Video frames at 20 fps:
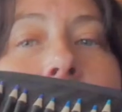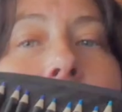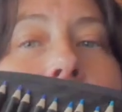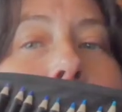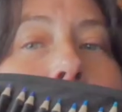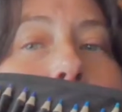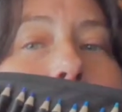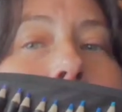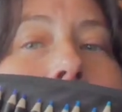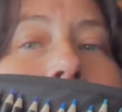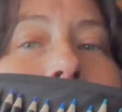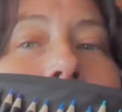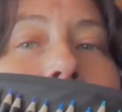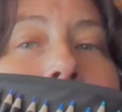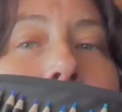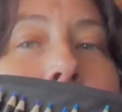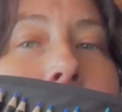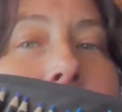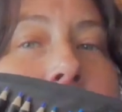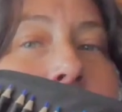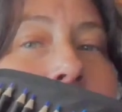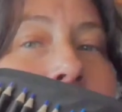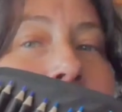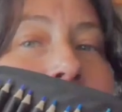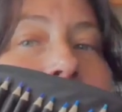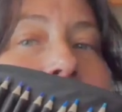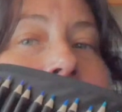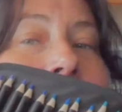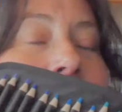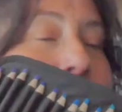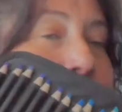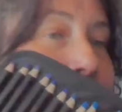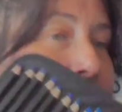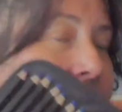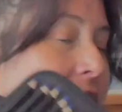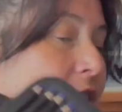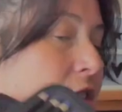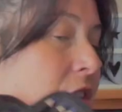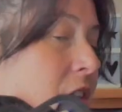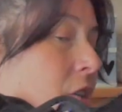oh my god, I've
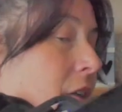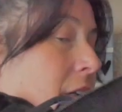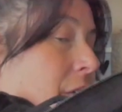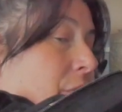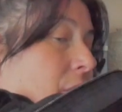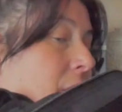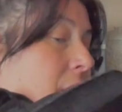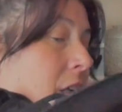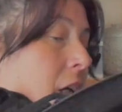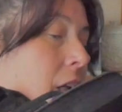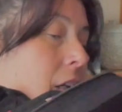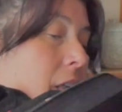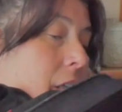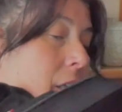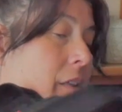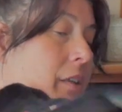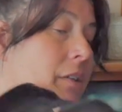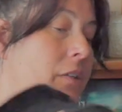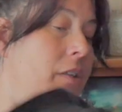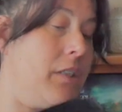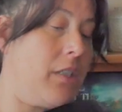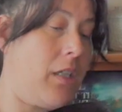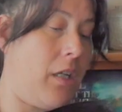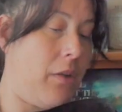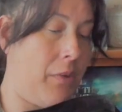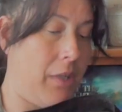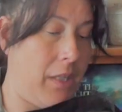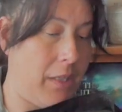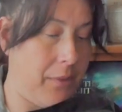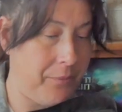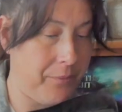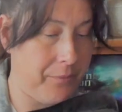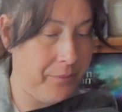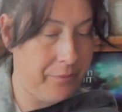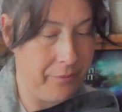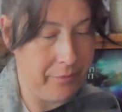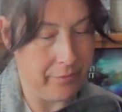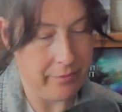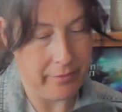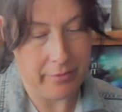literally got every colour there is going
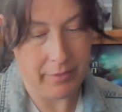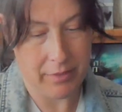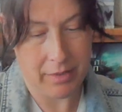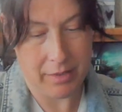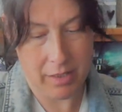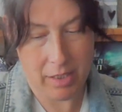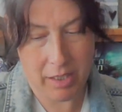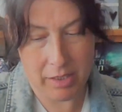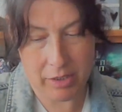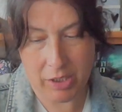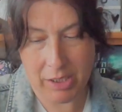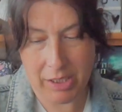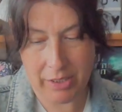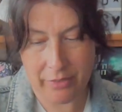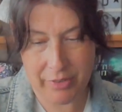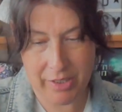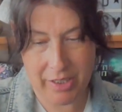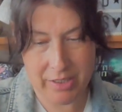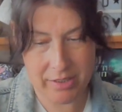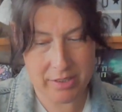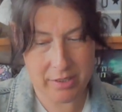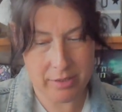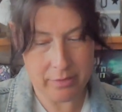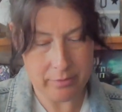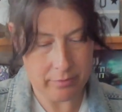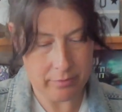and I love it